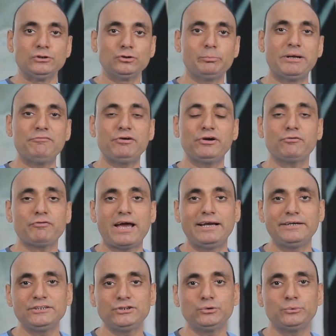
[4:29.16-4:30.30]
So benefit of
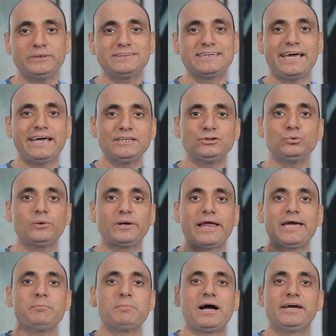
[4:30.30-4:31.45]
altitude is, as you
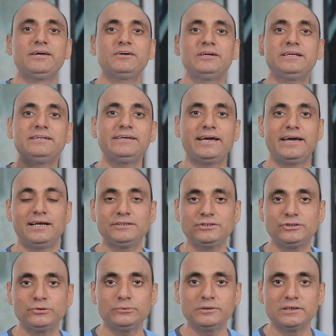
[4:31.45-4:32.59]
climb higher in the
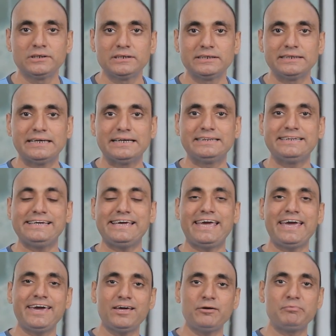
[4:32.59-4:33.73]
altitude, the
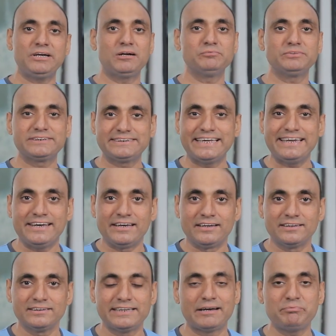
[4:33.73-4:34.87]
air becomes thin.
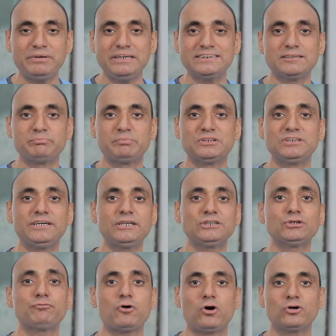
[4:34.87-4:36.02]
That means the percentage
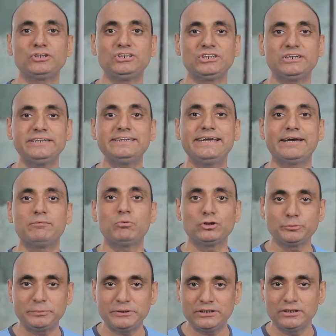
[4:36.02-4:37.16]
of oxygen in the
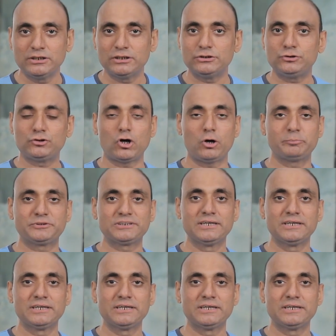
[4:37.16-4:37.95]
atmosphere drops.